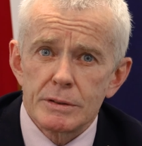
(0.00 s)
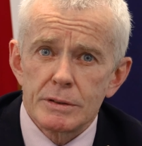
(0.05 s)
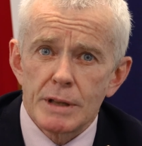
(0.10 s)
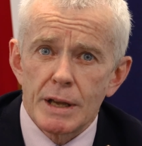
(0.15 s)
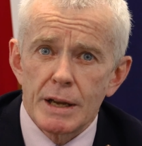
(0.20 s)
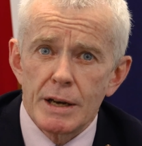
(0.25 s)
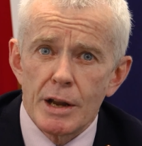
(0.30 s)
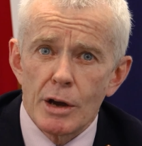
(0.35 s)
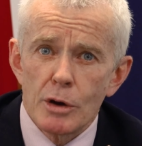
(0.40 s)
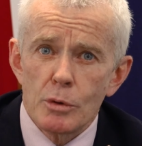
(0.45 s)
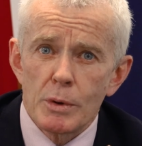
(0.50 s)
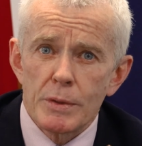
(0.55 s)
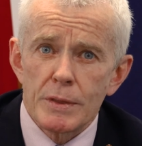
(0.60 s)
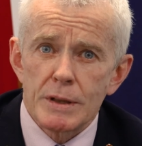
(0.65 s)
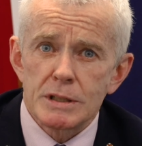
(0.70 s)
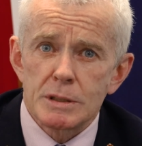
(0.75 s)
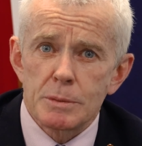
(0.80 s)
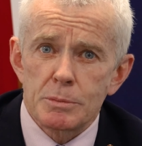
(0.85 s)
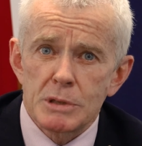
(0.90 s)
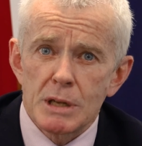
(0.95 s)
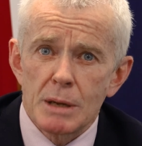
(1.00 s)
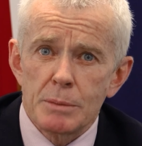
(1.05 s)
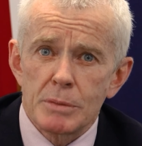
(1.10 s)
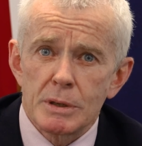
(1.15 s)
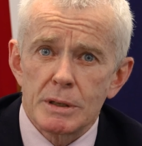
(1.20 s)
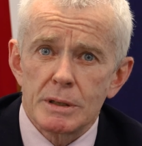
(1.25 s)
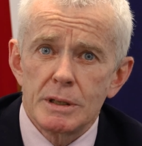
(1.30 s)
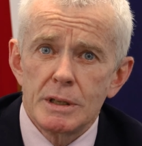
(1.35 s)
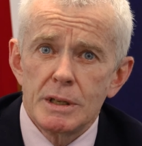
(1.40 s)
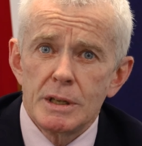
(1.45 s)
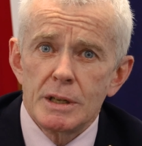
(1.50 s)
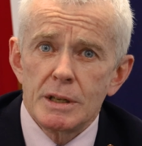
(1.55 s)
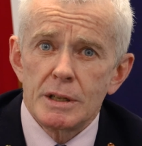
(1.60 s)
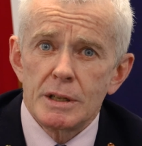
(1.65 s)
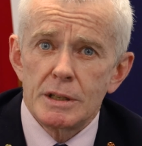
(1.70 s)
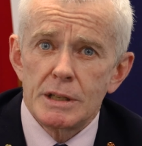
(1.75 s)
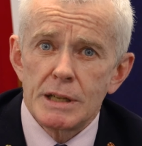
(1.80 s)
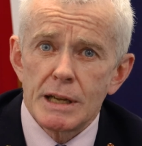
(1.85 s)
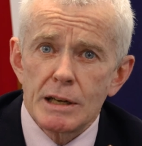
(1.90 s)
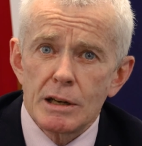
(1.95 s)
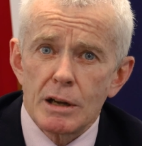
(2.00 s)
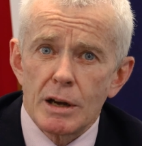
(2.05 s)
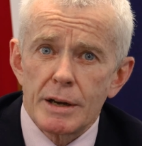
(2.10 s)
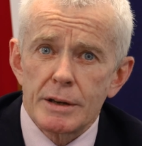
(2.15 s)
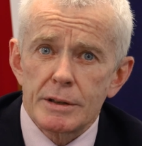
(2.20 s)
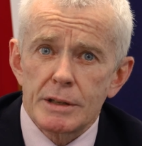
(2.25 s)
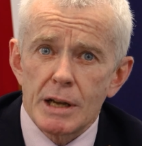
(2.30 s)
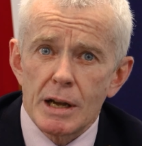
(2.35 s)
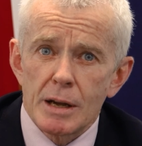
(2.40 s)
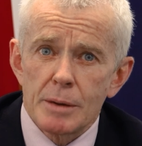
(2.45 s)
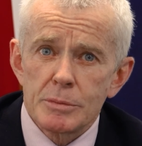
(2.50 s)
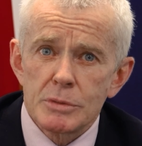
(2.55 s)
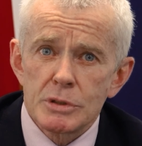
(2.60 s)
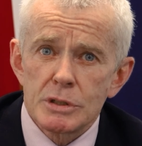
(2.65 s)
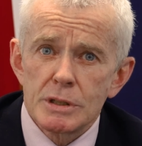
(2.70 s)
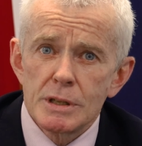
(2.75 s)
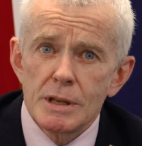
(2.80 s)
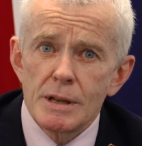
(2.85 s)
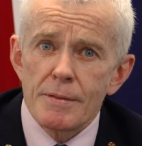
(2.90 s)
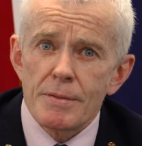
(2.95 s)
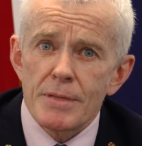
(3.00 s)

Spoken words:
they know when the September deadline comes,